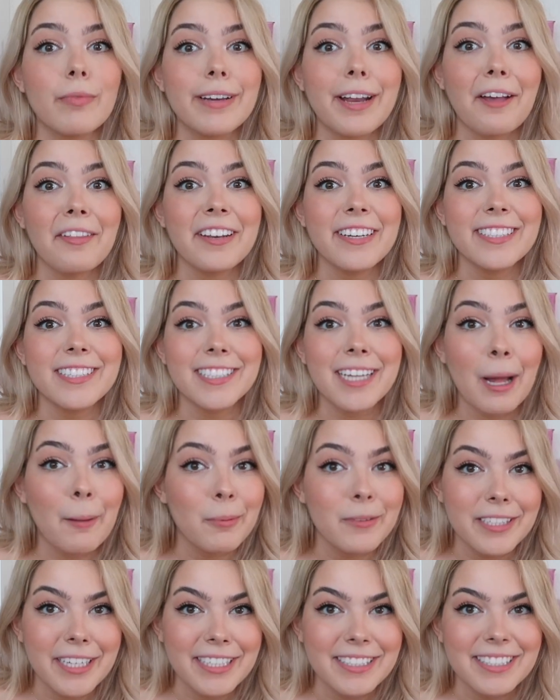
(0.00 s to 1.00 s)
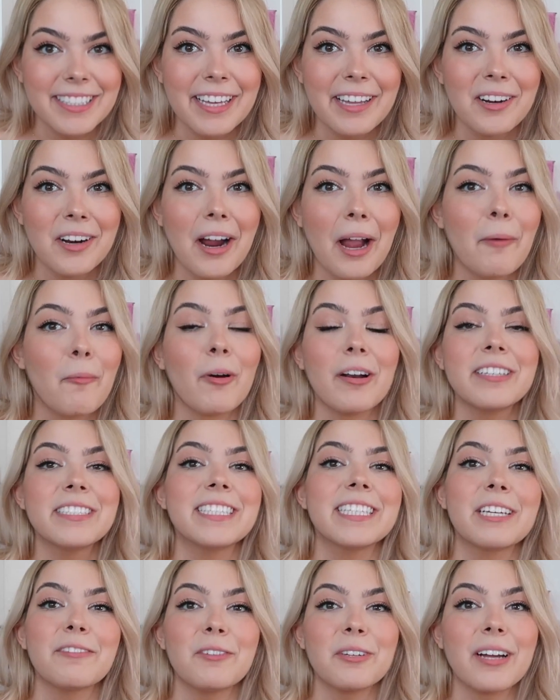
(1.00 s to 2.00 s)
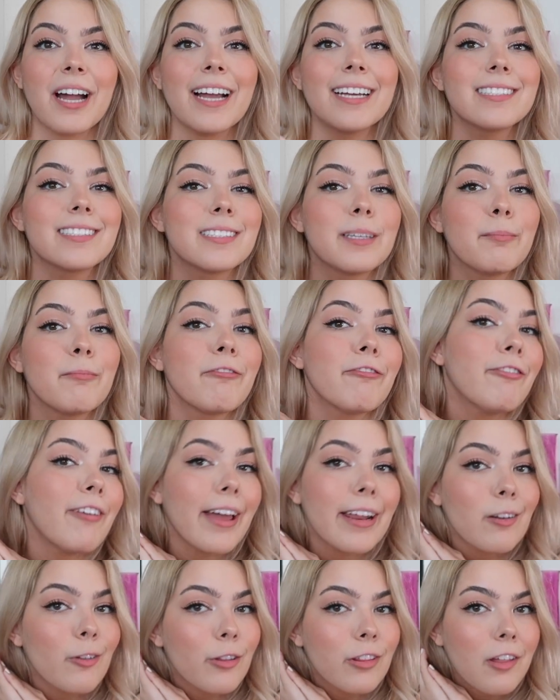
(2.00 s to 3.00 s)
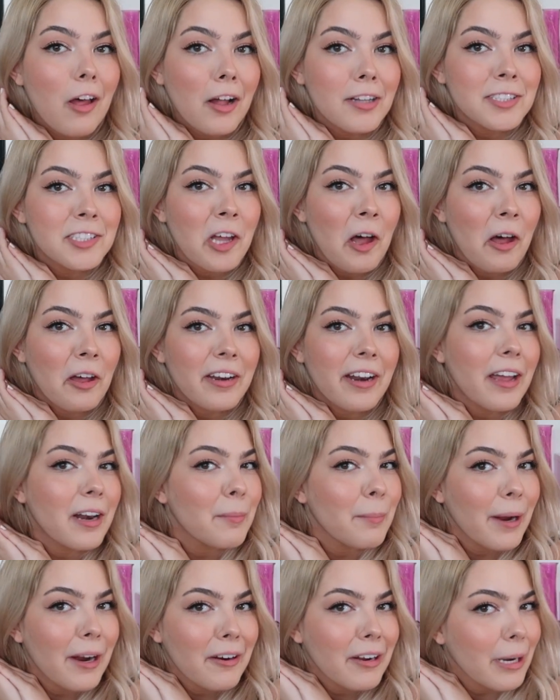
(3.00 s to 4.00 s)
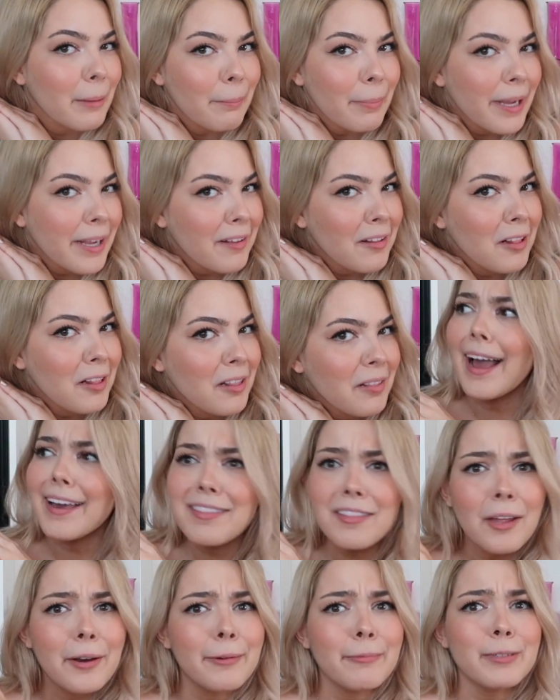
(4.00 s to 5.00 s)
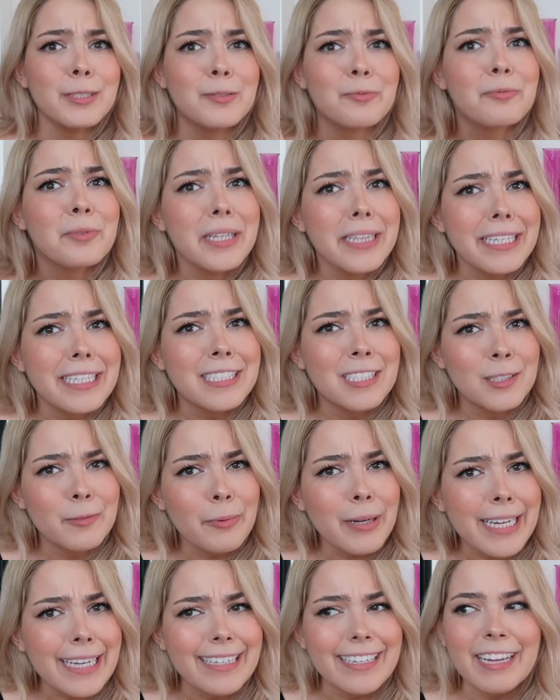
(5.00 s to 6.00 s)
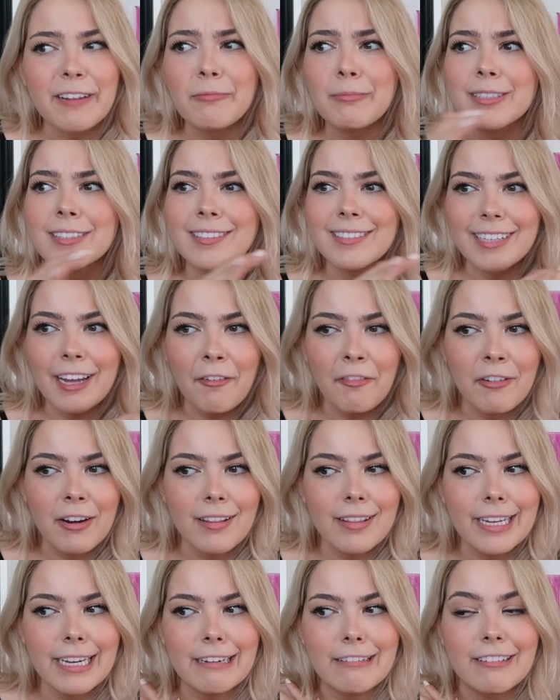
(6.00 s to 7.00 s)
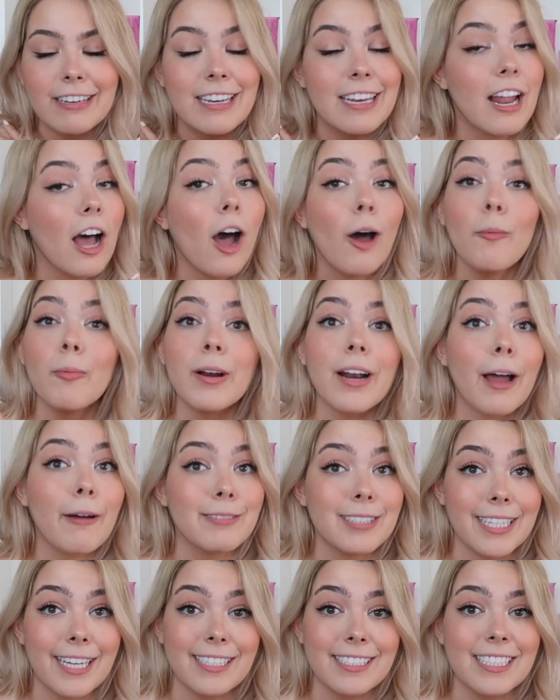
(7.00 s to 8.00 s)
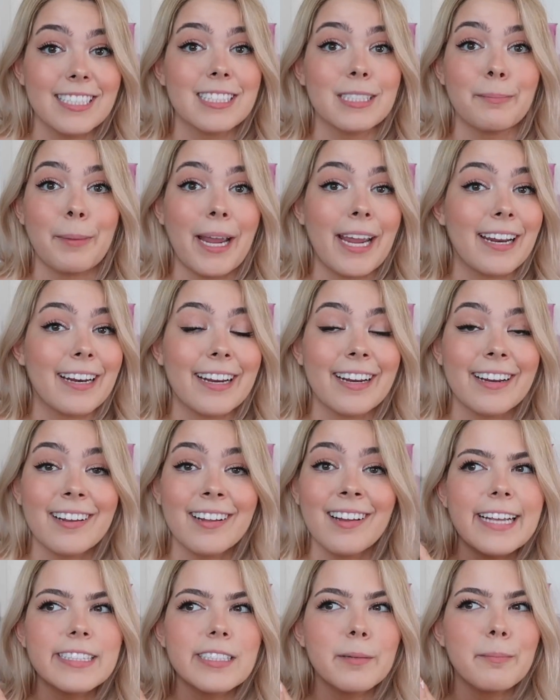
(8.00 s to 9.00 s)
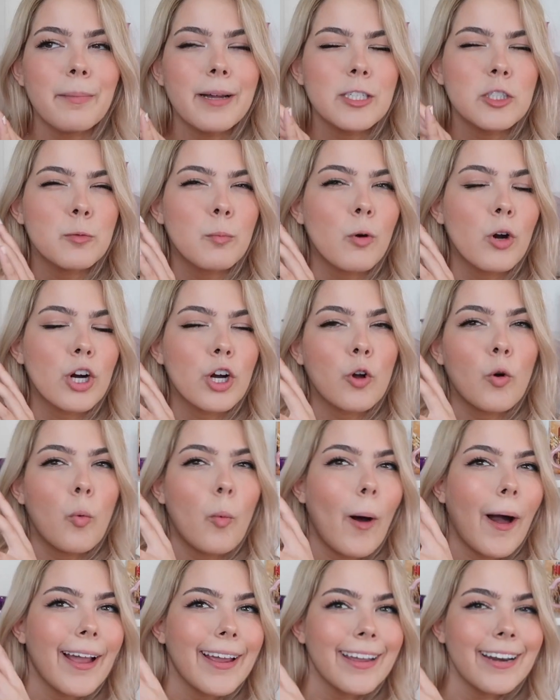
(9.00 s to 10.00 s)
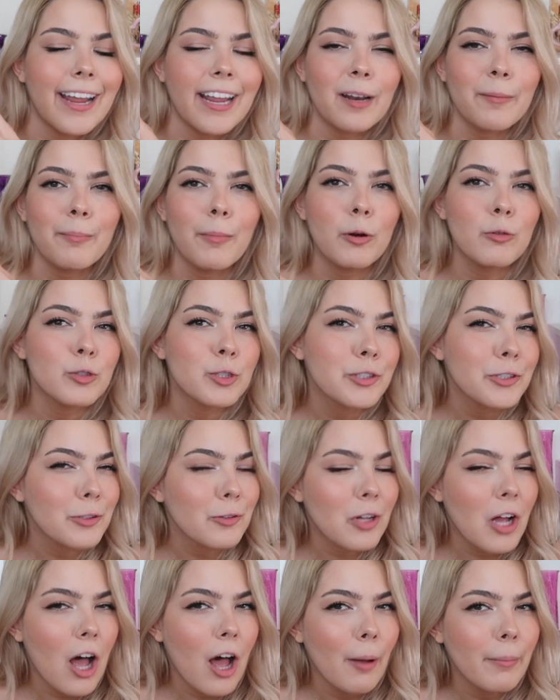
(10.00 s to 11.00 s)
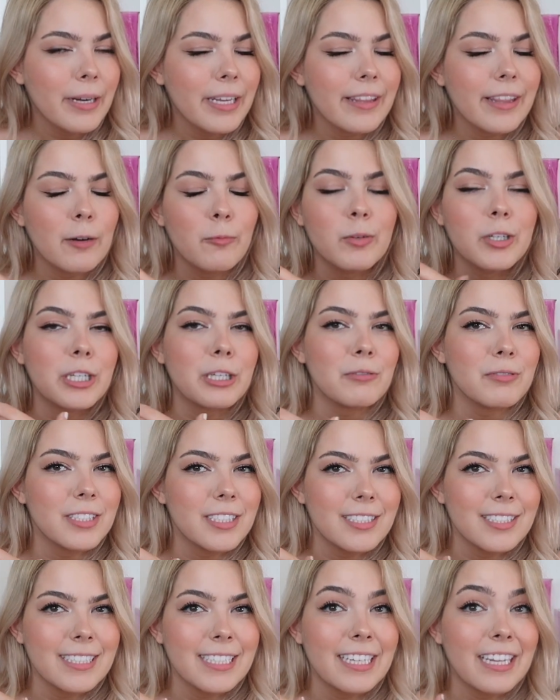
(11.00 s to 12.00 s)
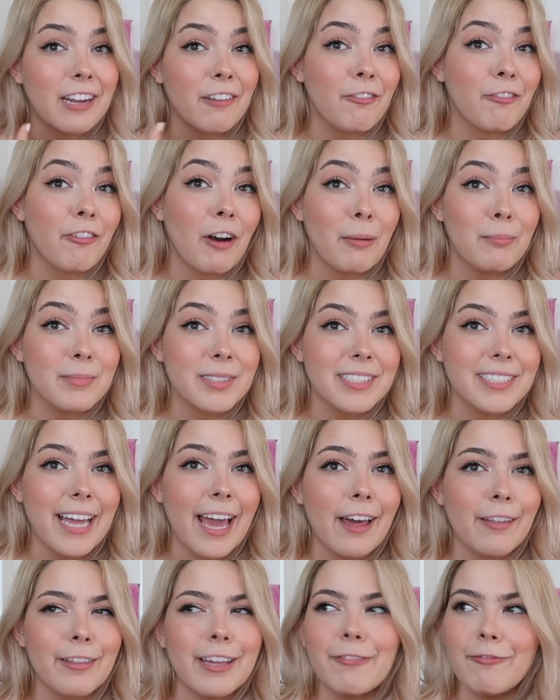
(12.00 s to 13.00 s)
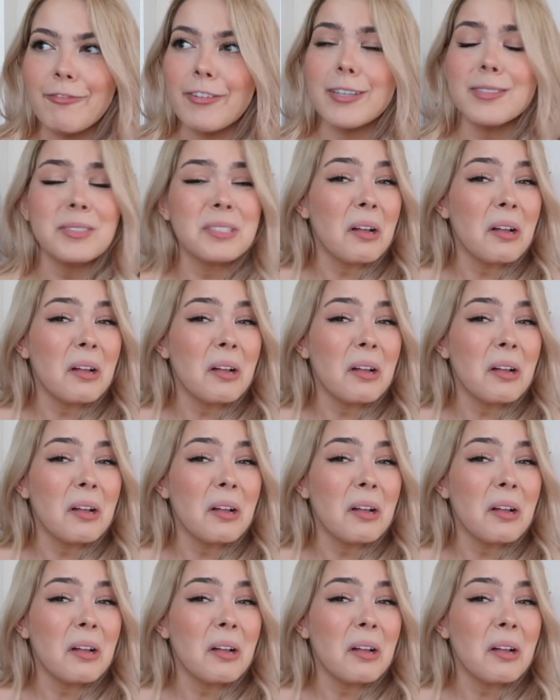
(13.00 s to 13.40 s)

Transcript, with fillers: now that it's a couple days later, I wanted to give you guys some final thoughts on An American Pickle. I thought it was really sweet. It was definitely not what I was anticipating. It's a much more quiet and emotional comedy than we're used to seeing from Seth. It feels